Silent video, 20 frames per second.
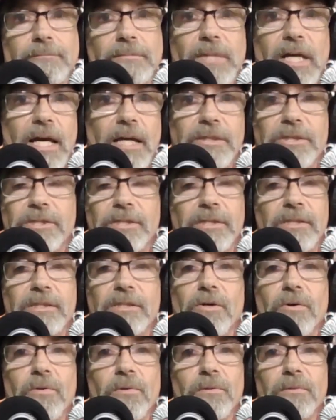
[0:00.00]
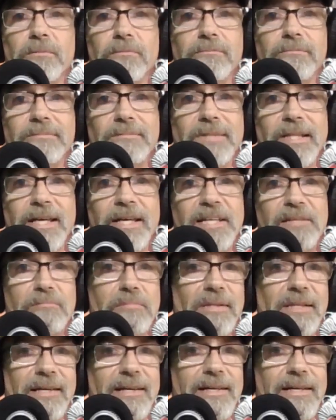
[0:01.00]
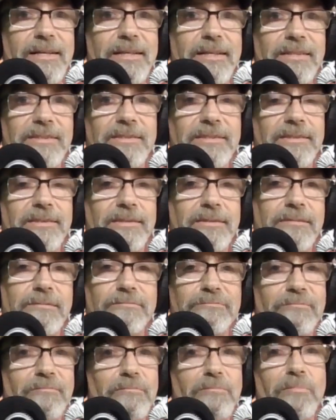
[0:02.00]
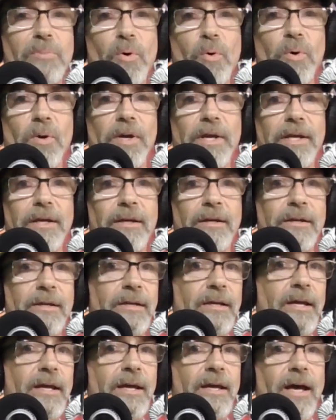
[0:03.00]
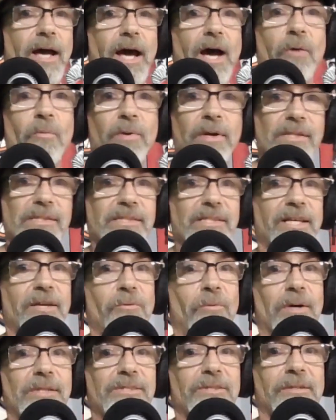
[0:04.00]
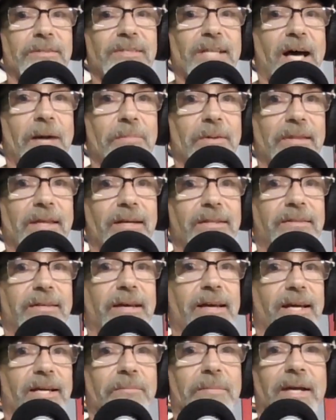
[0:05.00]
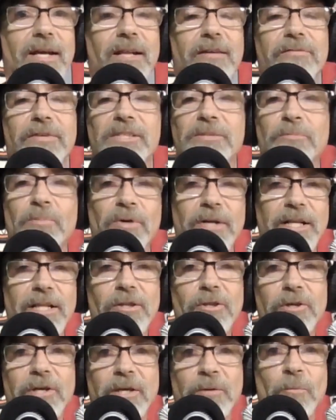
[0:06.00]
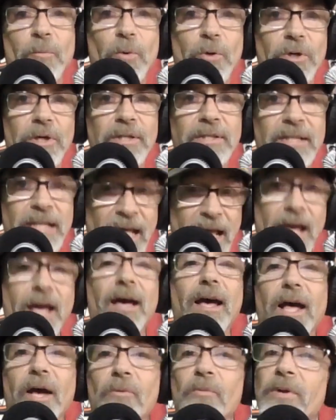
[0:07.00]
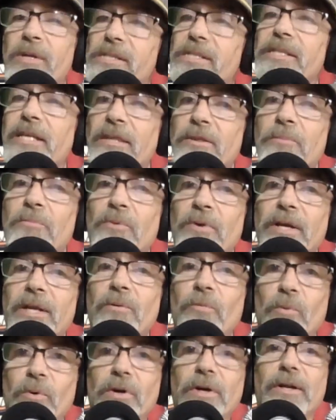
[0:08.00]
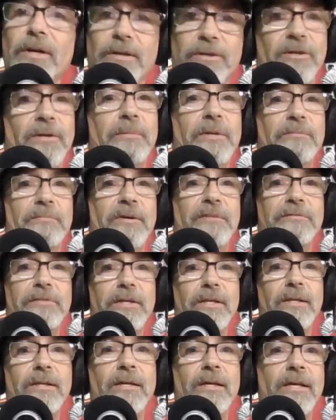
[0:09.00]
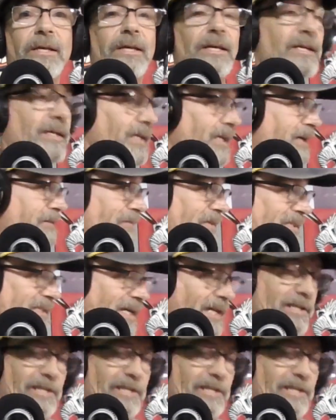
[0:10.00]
I just don't like black. It's just boring. I want to see what's on top of that deck, man. If it's pretty looking wood, I want to see the pretty wood underneath my feet. If it's got a